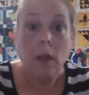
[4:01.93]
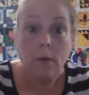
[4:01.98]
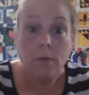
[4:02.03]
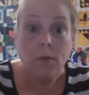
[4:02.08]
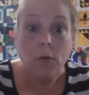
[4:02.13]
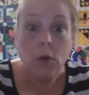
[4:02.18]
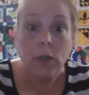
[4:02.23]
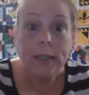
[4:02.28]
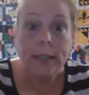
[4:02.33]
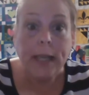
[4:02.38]

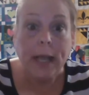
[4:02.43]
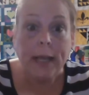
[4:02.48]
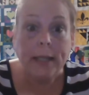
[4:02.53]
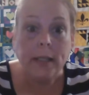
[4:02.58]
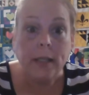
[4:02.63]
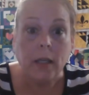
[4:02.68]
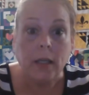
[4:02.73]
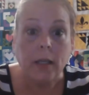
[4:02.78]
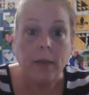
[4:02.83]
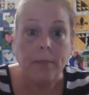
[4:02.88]
4
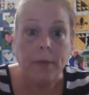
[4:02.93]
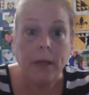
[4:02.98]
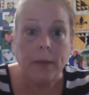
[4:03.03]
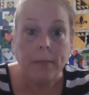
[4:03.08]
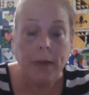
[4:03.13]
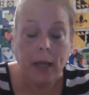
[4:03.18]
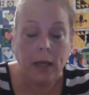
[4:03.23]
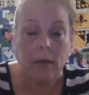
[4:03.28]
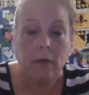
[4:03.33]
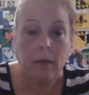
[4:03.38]
sides on it, but I'm
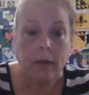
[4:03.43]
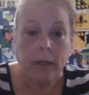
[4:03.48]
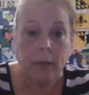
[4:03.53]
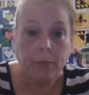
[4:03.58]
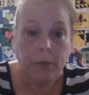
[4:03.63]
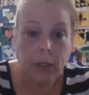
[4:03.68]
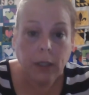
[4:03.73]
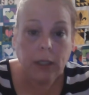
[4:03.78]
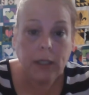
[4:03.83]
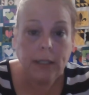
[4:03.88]
not going to
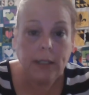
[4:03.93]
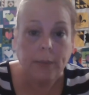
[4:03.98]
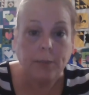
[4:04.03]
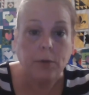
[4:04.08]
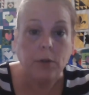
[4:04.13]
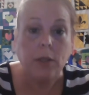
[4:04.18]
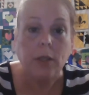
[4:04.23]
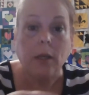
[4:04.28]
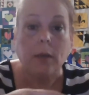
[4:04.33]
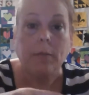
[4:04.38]
put a
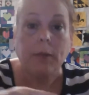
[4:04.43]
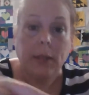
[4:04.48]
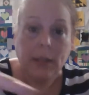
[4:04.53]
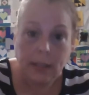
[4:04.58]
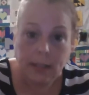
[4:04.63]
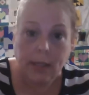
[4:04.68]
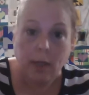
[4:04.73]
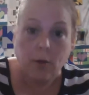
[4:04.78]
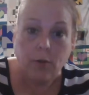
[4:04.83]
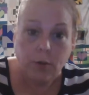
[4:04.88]
zipper, so I'm going to
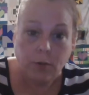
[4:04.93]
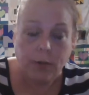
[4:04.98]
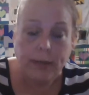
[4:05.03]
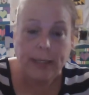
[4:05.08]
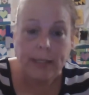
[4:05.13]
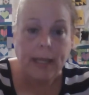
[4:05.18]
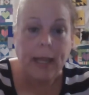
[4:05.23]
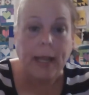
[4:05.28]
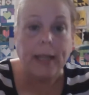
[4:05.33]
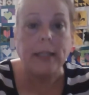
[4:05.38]
sew 3
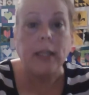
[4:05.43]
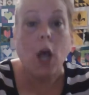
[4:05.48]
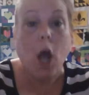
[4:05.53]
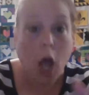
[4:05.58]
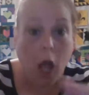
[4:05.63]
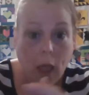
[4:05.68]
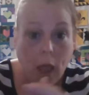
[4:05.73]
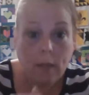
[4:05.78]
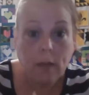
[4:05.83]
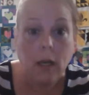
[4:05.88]
sides
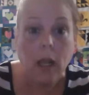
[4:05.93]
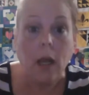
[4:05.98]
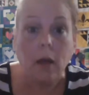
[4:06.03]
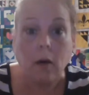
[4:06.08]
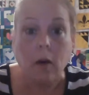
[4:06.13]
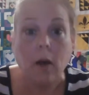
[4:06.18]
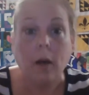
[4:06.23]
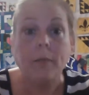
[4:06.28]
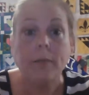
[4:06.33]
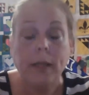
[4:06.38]
on the
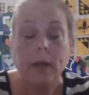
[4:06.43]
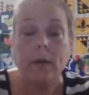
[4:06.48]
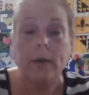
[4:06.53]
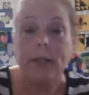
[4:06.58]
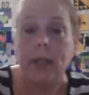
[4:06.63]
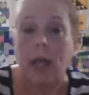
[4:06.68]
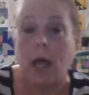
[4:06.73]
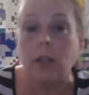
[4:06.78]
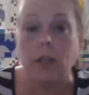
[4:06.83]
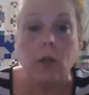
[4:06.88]
long arm, so
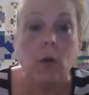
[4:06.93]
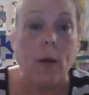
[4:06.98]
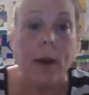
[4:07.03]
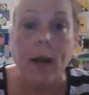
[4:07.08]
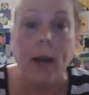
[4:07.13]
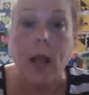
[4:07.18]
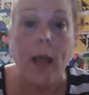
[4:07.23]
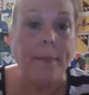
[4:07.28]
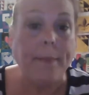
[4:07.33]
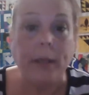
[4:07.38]
it's all
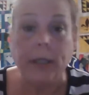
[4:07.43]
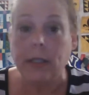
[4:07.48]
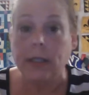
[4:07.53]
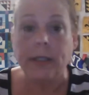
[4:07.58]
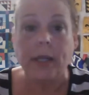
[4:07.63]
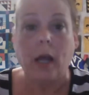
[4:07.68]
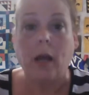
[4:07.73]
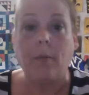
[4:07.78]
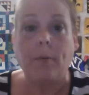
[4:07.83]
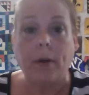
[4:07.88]
squared up and
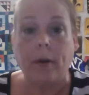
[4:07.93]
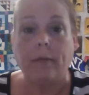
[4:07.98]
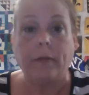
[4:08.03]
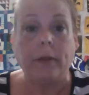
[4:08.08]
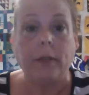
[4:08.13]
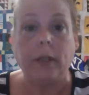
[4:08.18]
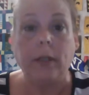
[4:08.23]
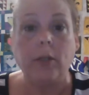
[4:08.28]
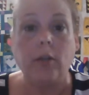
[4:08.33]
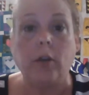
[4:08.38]
it's all
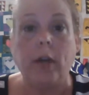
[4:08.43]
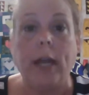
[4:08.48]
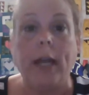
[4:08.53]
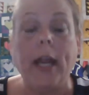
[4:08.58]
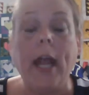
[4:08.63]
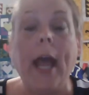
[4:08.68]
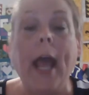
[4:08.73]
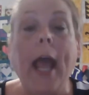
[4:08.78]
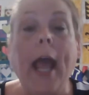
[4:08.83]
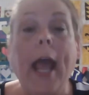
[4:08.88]
perfectly straight.
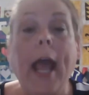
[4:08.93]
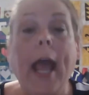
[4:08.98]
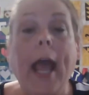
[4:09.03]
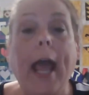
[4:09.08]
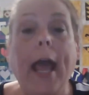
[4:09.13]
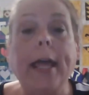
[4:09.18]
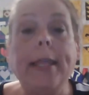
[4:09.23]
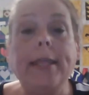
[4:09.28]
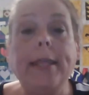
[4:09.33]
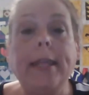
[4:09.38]

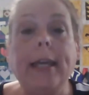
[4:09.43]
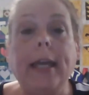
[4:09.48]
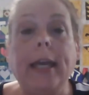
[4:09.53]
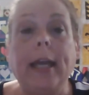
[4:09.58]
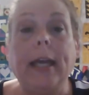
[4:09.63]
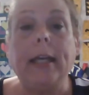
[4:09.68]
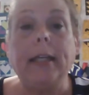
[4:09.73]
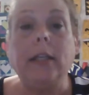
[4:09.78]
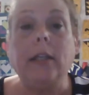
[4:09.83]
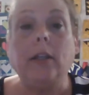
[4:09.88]
And
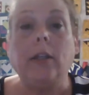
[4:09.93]
then